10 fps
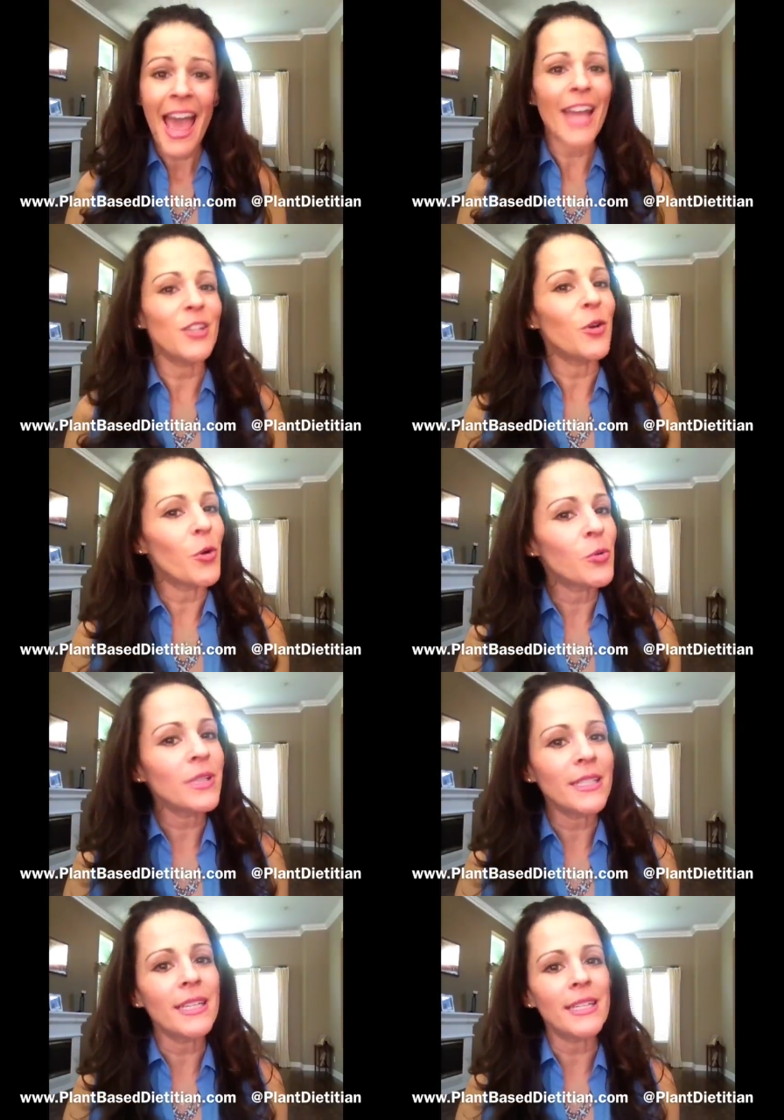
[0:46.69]
And you
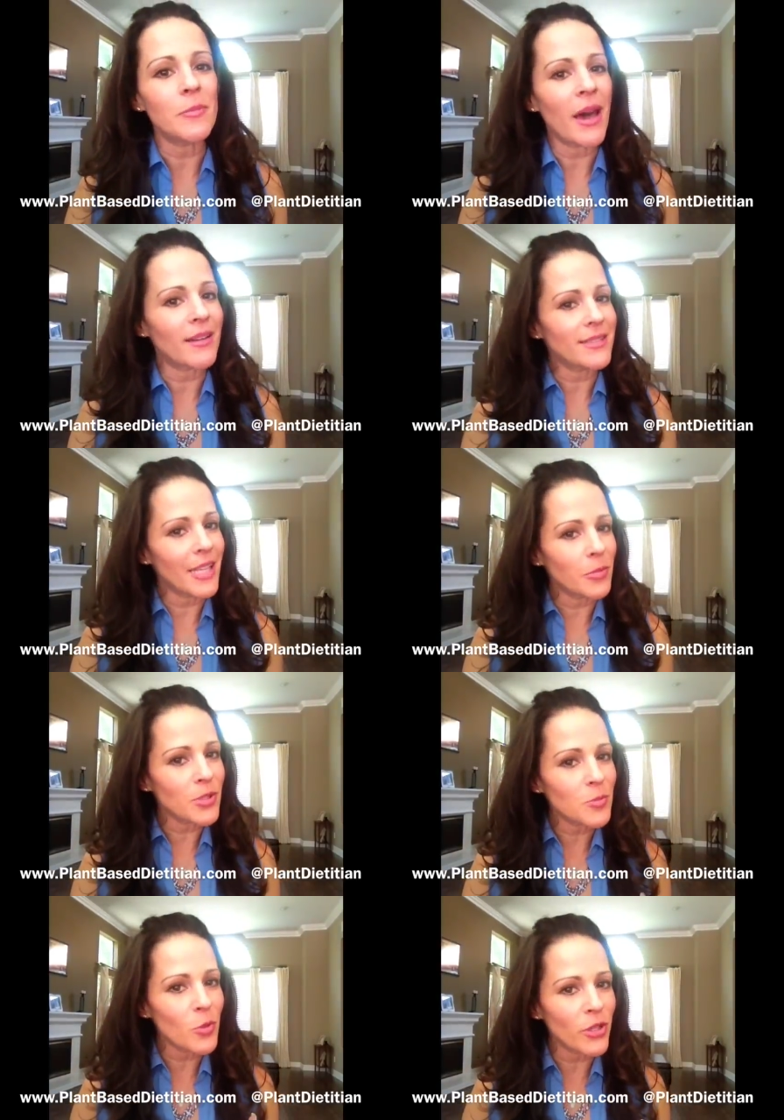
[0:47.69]
only need about a
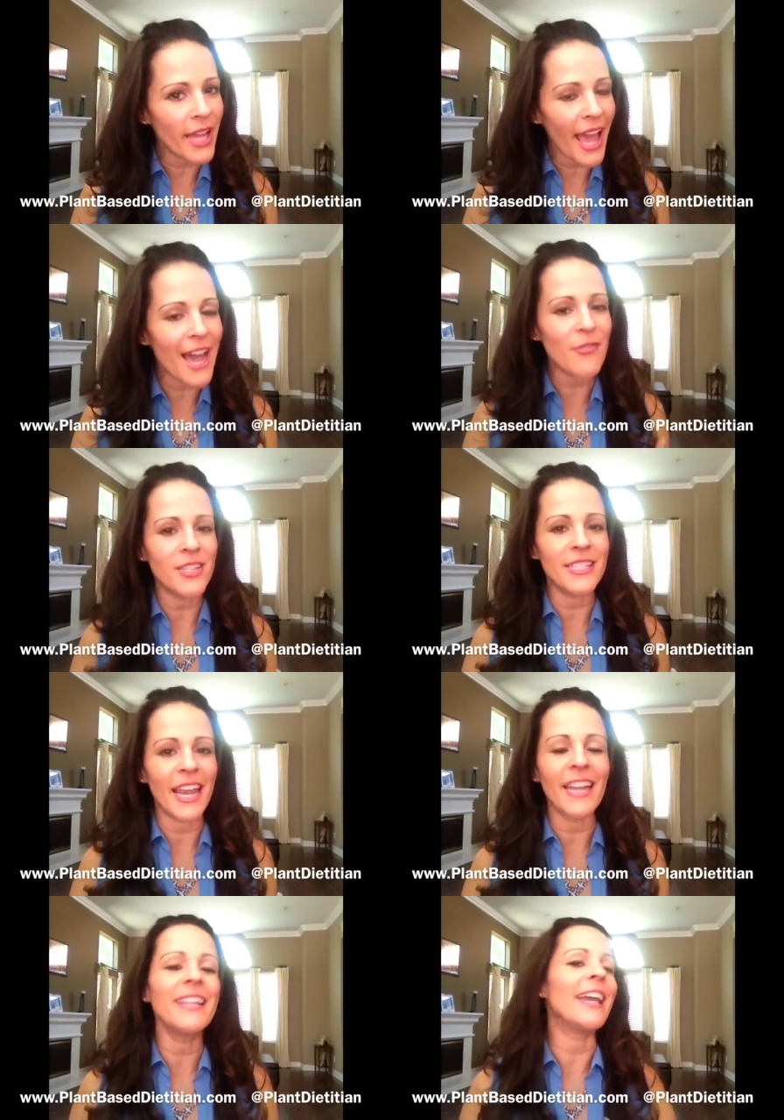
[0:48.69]
tablespoon and a half a
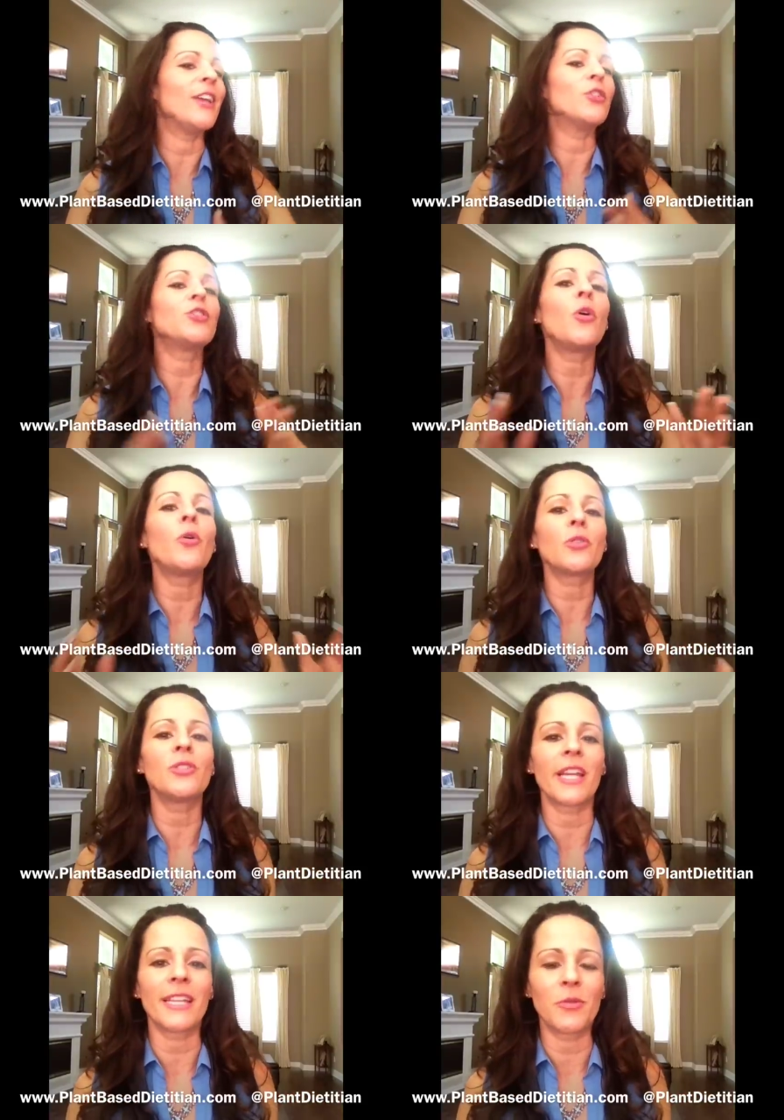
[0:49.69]
day to get your total
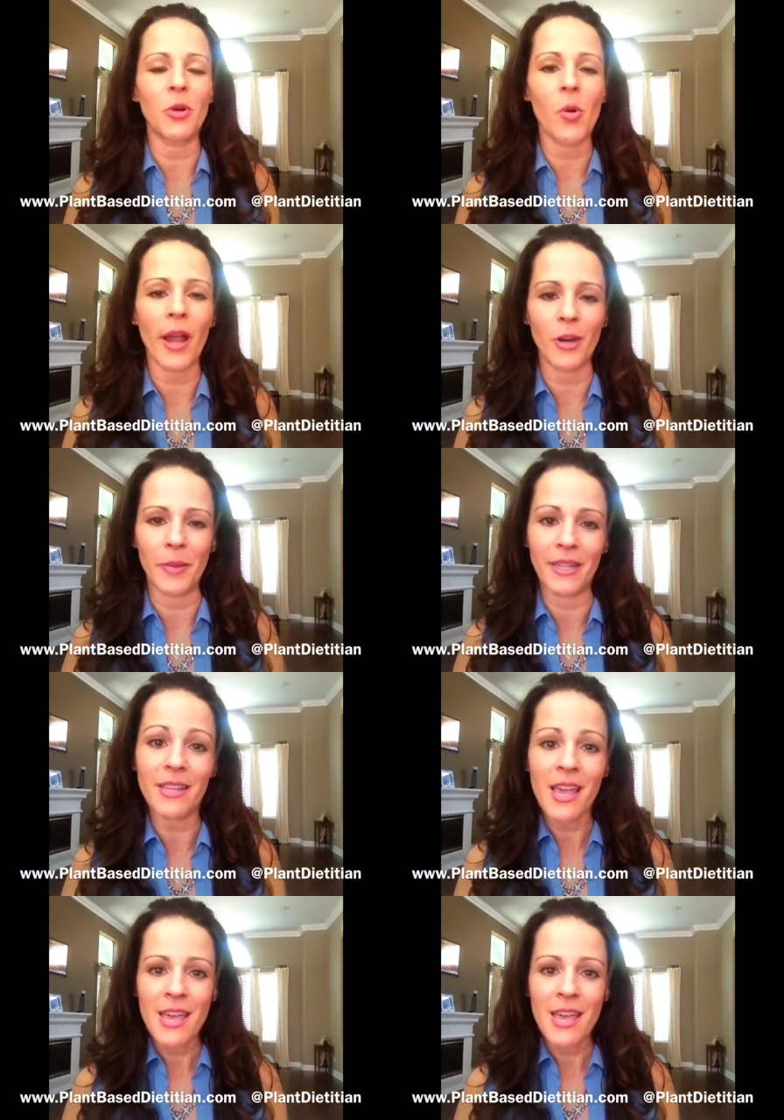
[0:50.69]
daily requirement.